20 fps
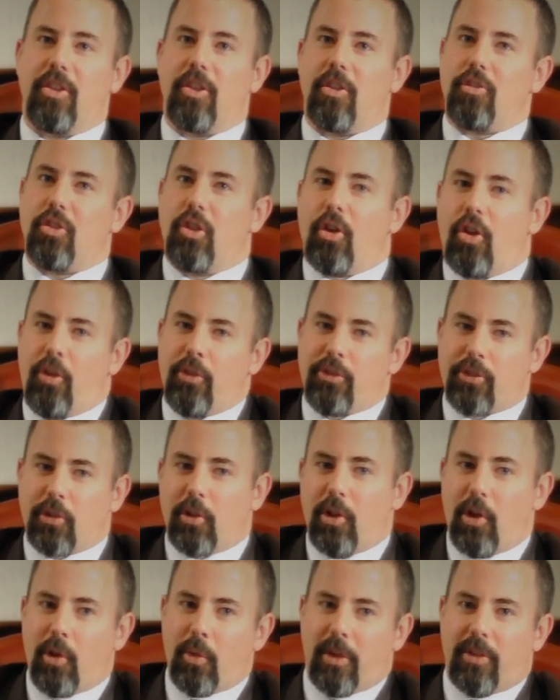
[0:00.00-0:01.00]
You're also
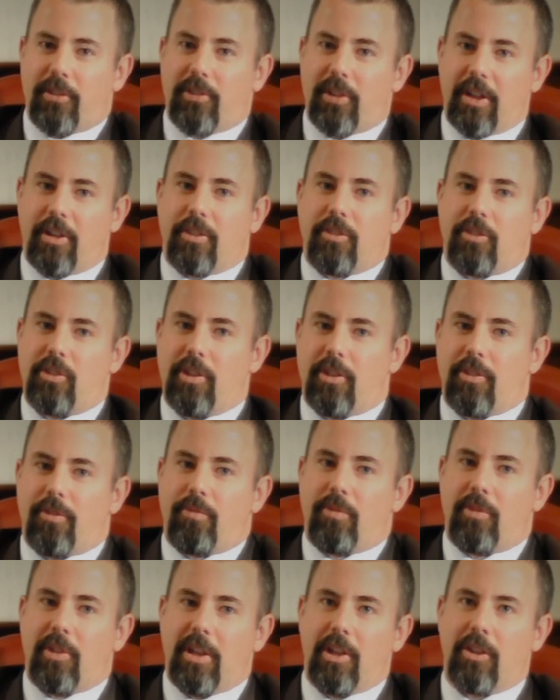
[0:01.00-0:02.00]
known as
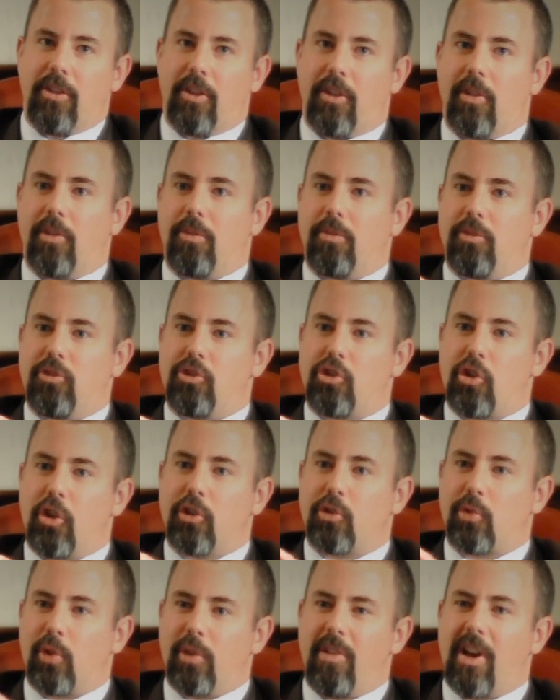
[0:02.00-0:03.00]
in the
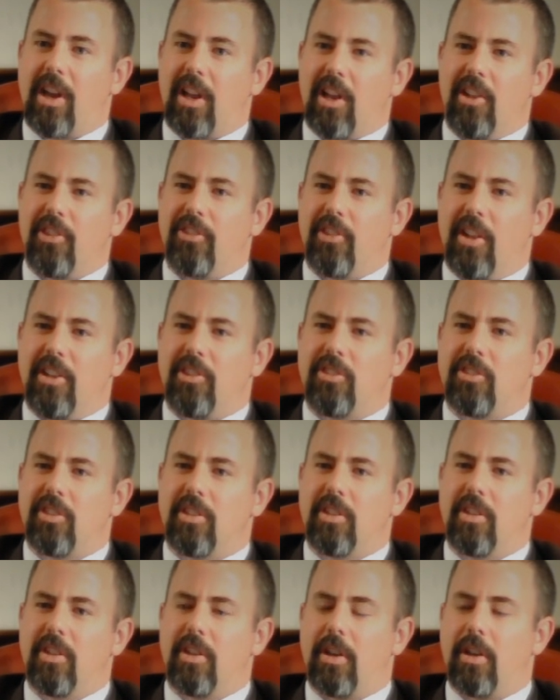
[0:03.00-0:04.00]
church revitalization.
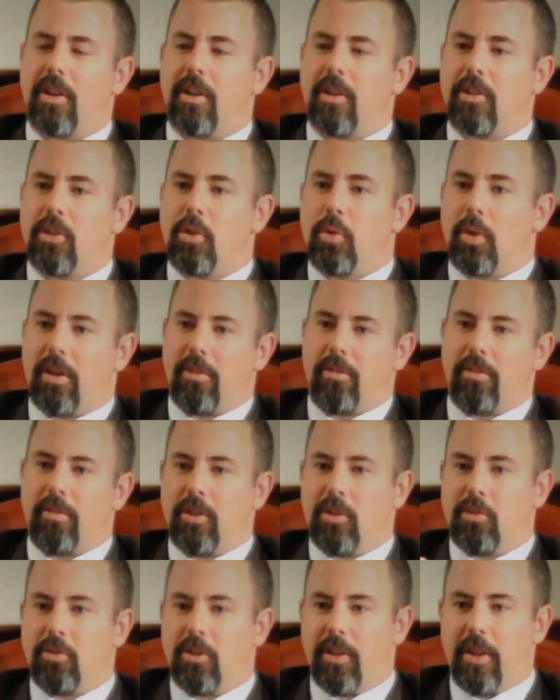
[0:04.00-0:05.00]
You
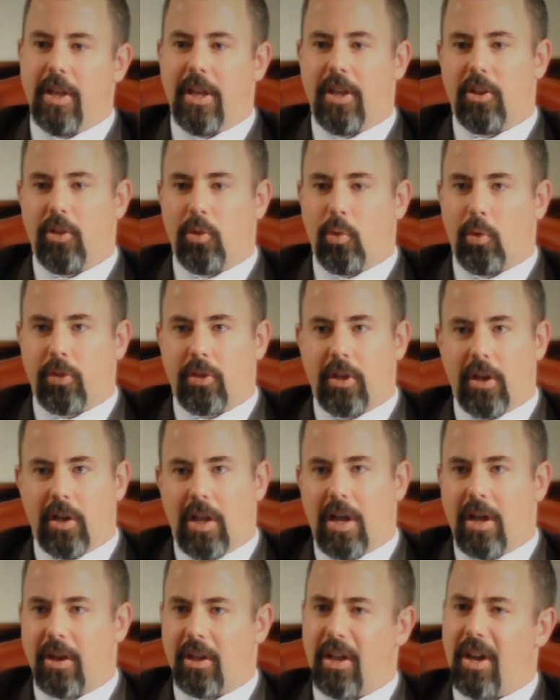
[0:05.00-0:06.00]
did that in North
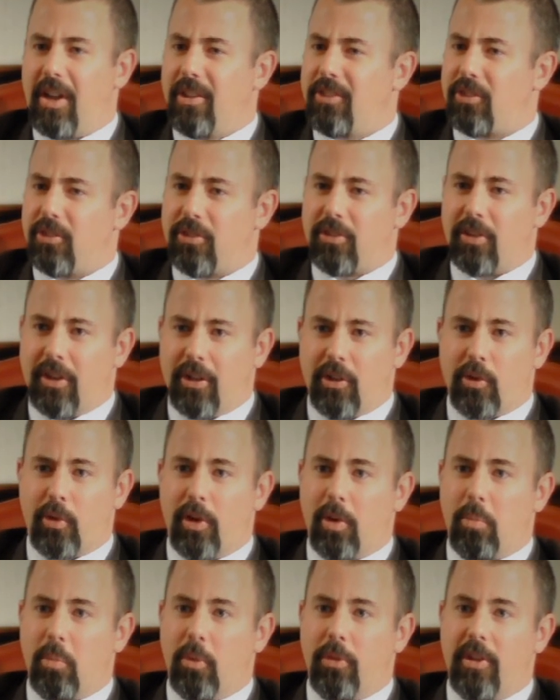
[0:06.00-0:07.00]
Carolina. God's just done
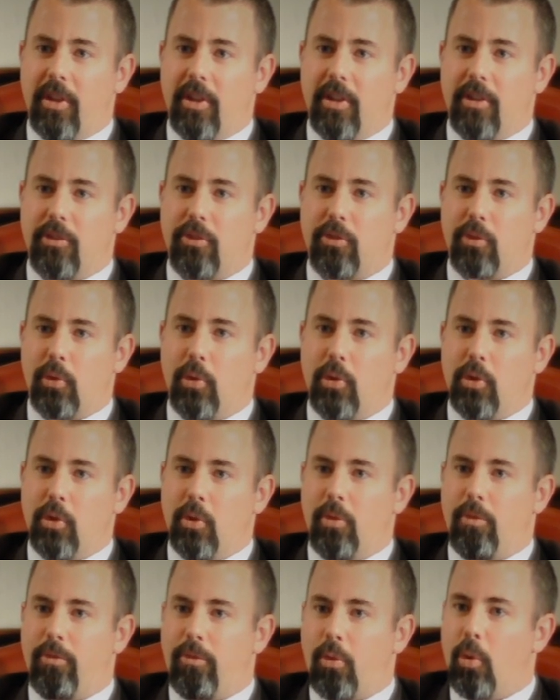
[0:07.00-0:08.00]
incredible things through
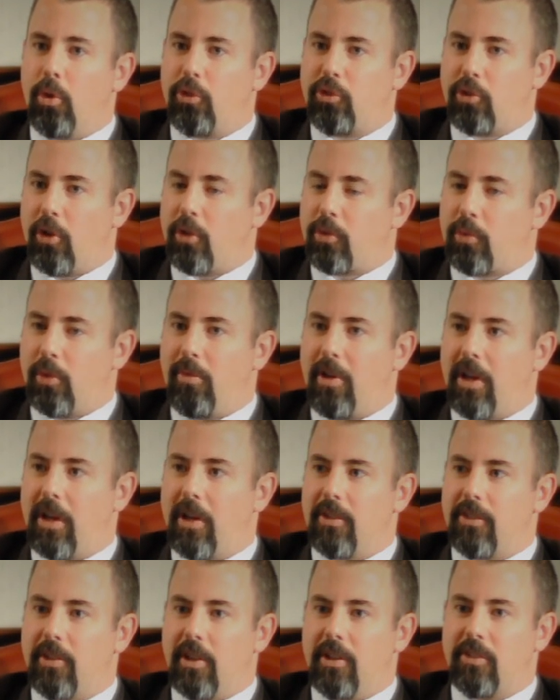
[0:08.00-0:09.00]
you for church
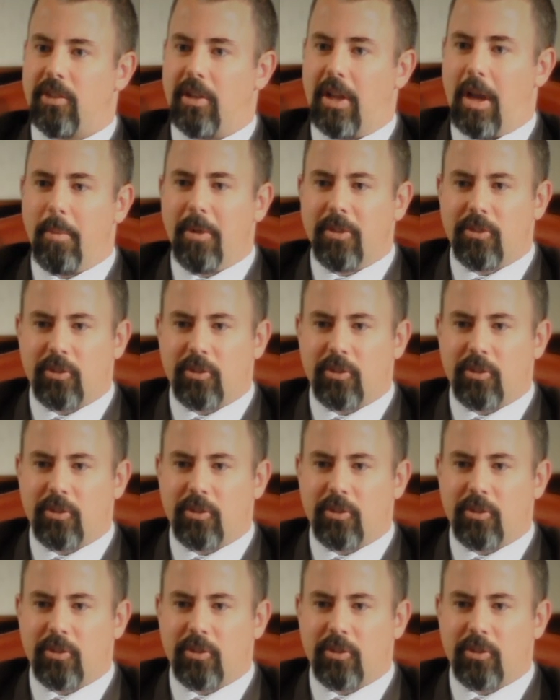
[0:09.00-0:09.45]
revitalization. I'm